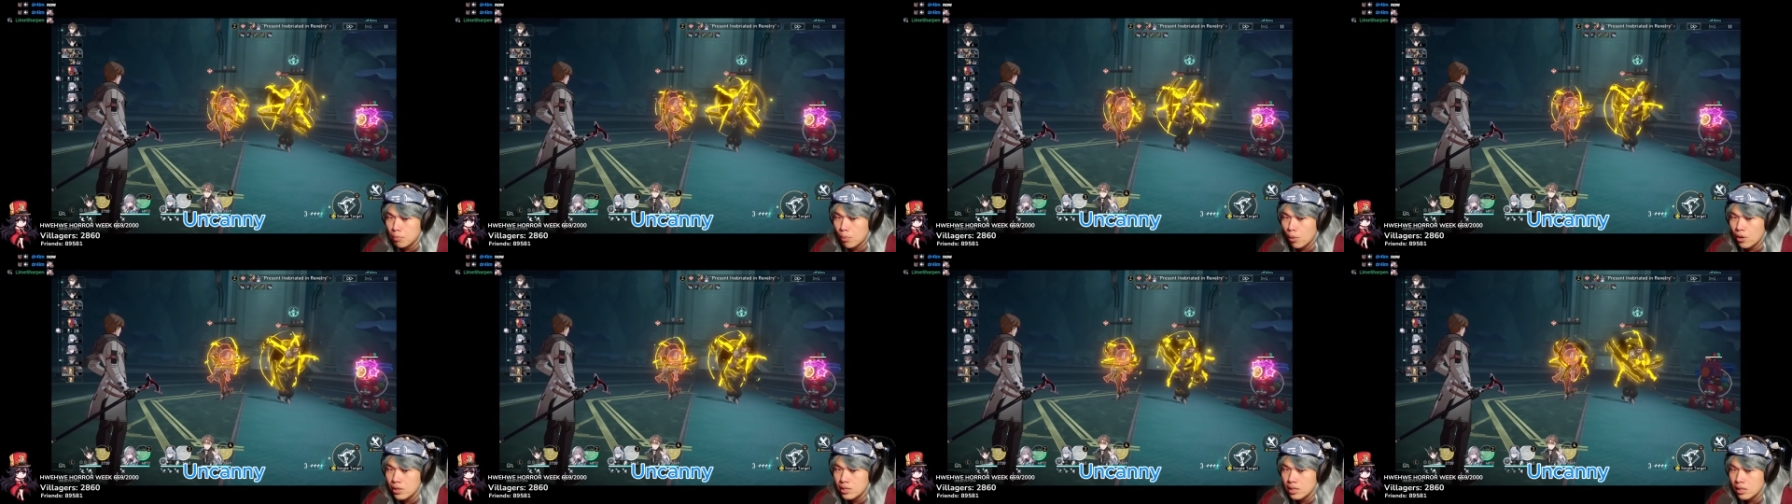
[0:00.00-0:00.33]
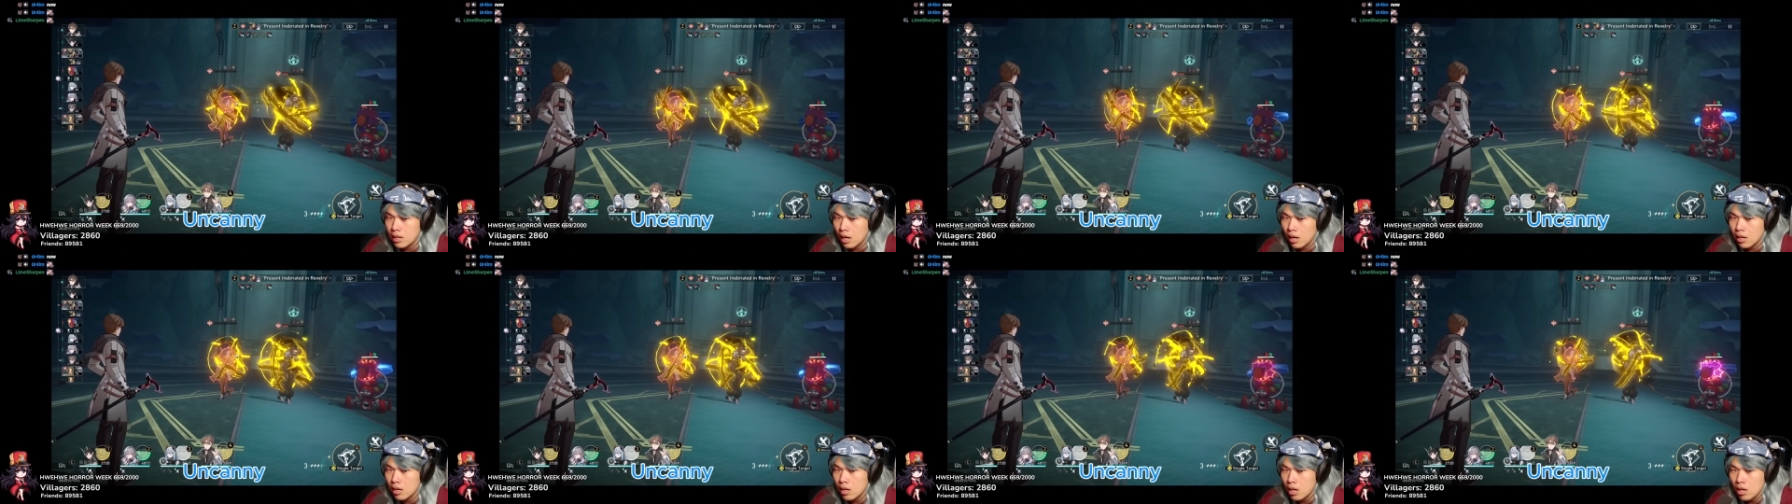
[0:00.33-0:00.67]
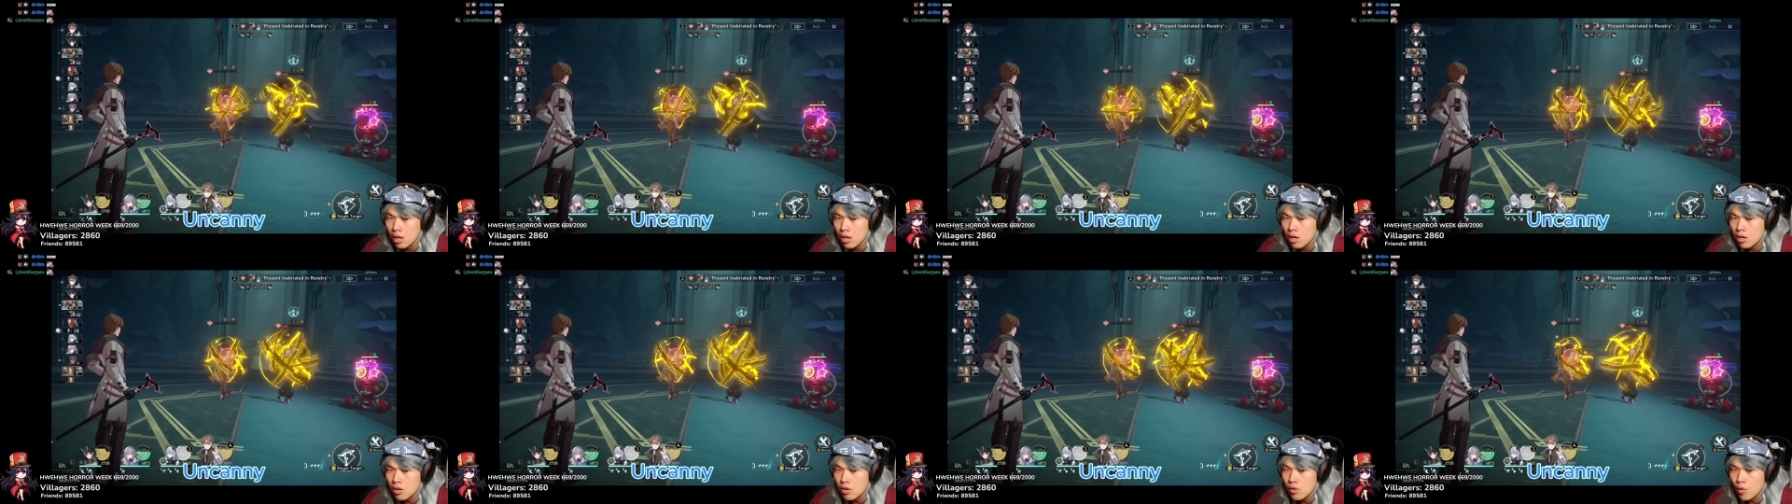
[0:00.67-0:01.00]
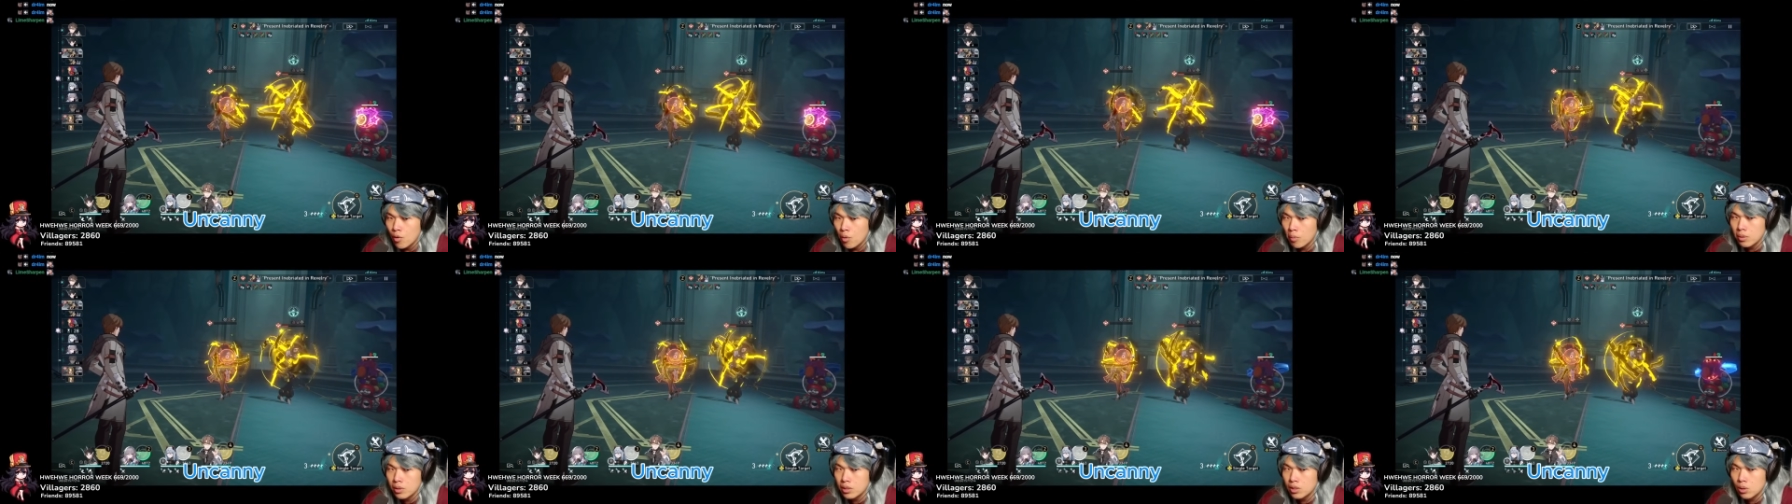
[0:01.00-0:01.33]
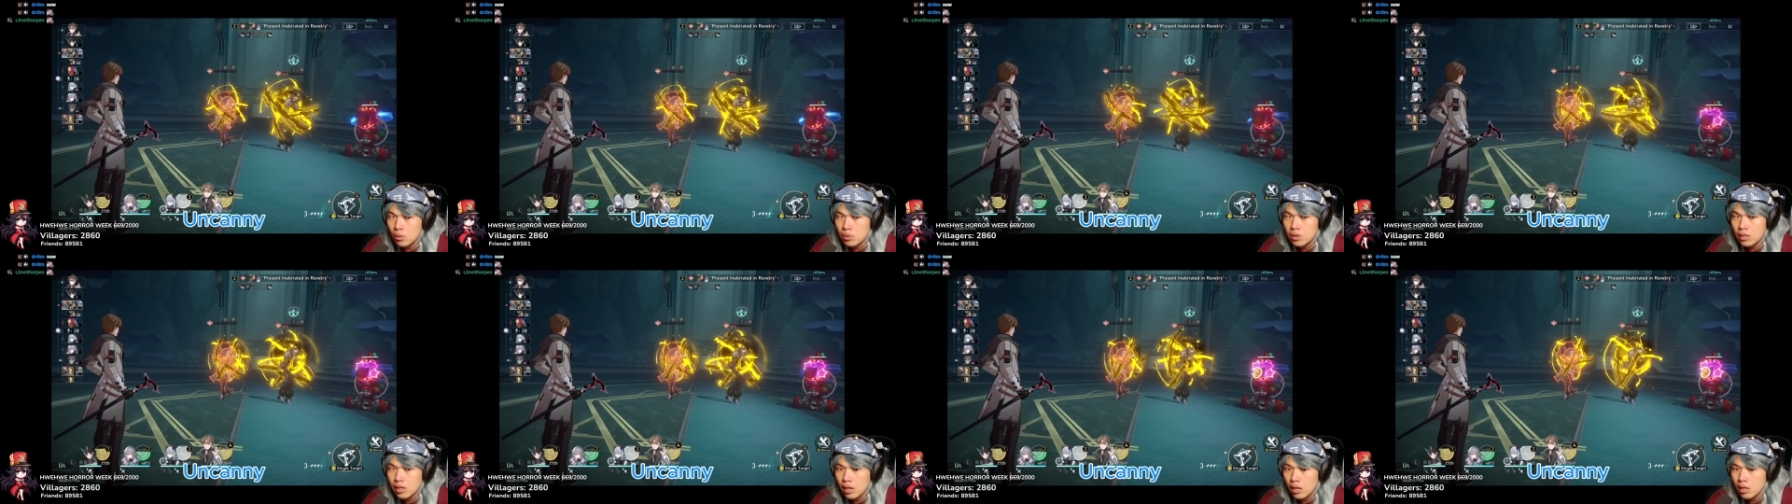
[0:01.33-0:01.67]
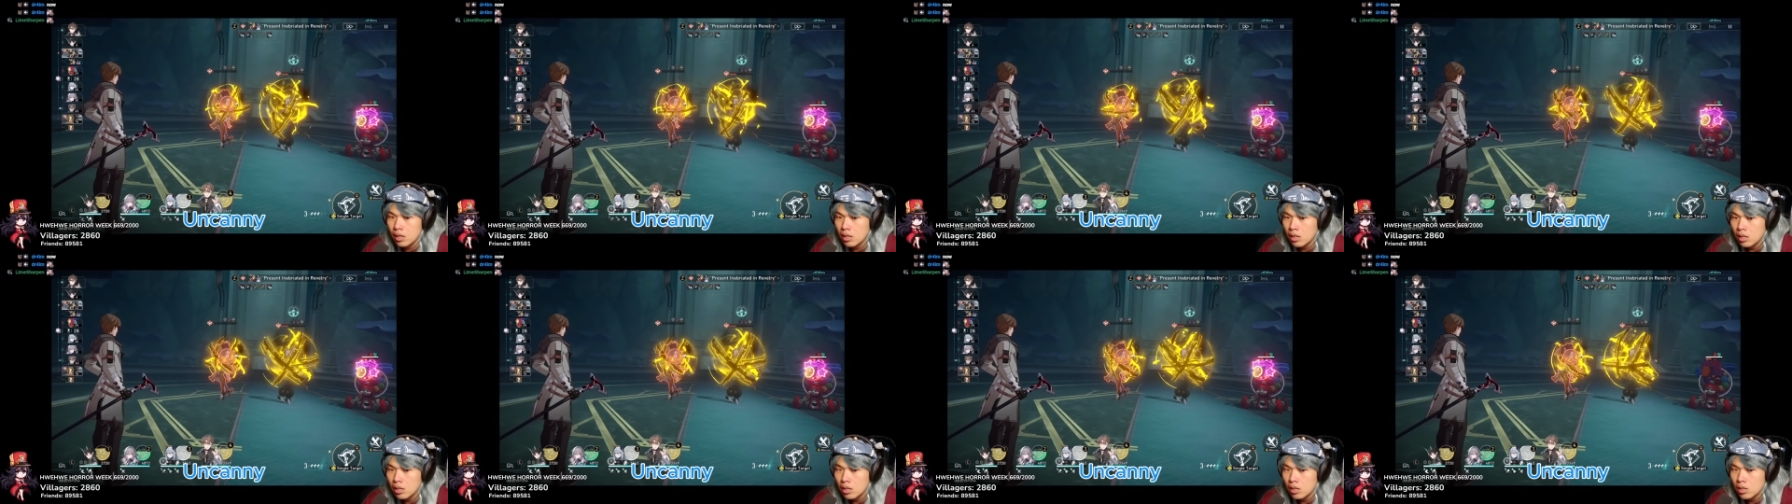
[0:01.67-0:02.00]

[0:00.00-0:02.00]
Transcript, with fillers: poison guy. From the DOT guy.